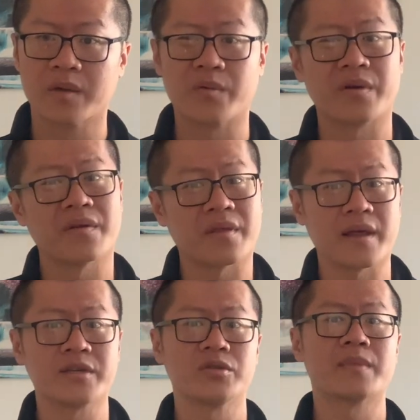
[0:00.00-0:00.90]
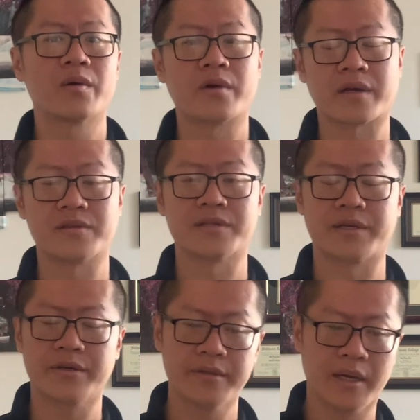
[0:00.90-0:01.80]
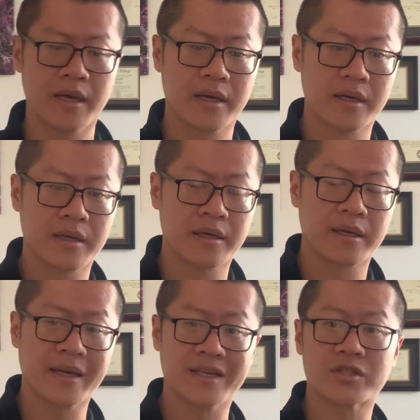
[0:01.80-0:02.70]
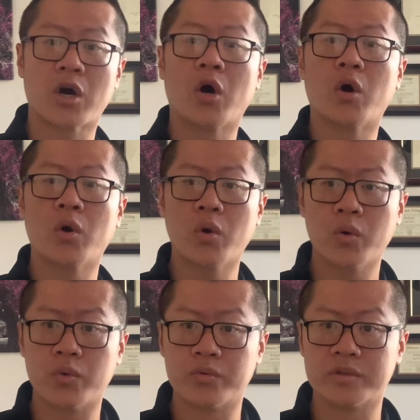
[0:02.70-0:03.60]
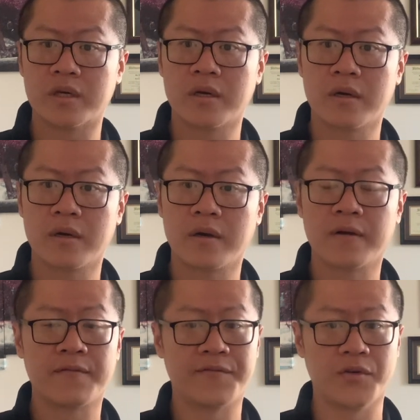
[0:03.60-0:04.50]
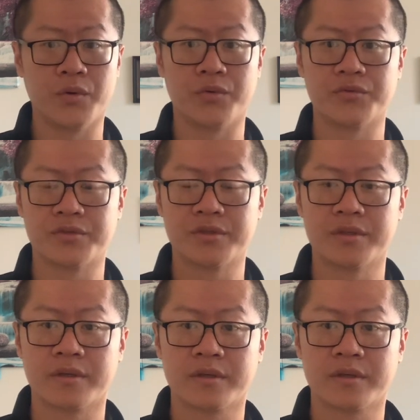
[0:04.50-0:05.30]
One of the things you might want to consider is whole foods.